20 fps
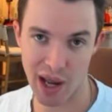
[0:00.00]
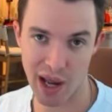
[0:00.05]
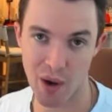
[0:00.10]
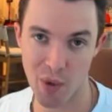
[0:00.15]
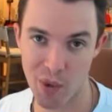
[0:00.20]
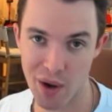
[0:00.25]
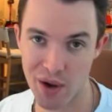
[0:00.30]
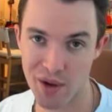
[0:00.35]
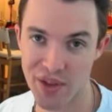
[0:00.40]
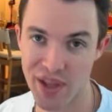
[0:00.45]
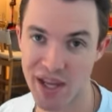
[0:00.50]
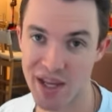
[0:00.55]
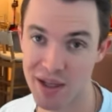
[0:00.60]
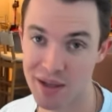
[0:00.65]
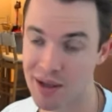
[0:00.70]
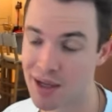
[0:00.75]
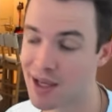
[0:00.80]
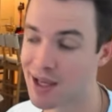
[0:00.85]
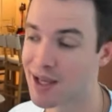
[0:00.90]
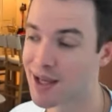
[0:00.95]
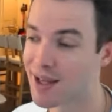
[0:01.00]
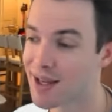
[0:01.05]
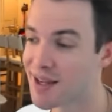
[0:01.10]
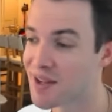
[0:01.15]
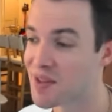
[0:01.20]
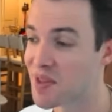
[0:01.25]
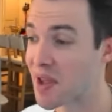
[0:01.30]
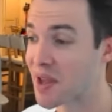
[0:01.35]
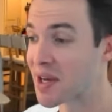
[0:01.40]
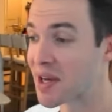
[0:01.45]
know how well they could
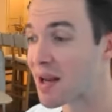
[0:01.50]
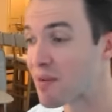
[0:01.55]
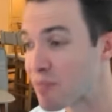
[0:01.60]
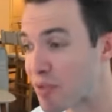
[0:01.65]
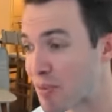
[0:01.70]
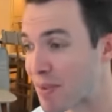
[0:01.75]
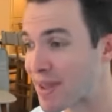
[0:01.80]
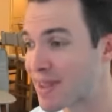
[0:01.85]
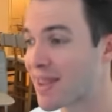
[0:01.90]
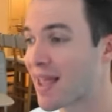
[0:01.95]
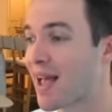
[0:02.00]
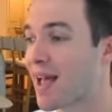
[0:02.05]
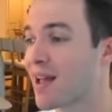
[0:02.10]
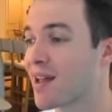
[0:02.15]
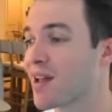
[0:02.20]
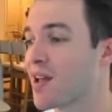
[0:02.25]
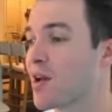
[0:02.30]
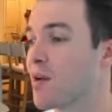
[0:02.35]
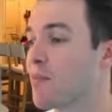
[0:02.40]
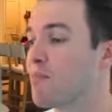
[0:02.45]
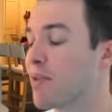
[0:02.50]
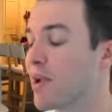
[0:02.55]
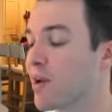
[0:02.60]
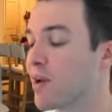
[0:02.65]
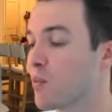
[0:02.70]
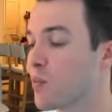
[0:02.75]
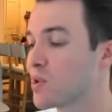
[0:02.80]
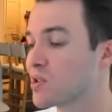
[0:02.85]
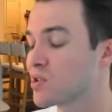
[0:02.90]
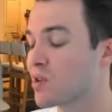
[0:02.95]
implement that,
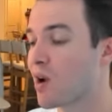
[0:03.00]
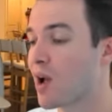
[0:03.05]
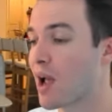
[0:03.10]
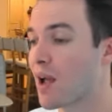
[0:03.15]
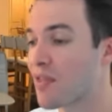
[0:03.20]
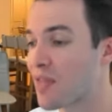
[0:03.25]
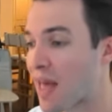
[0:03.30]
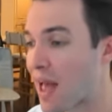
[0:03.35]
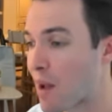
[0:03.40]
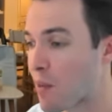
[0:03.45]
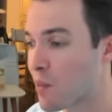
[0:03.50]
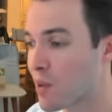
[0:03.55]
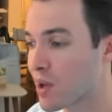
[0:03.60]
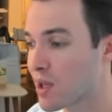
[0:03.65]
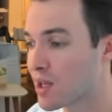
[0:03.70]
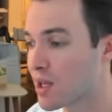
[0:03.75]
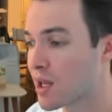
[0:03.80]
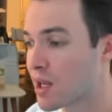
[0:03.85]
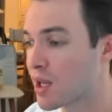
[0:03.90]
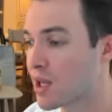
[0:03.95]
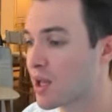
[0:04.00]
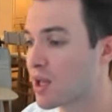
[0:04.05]
but we saw how that went.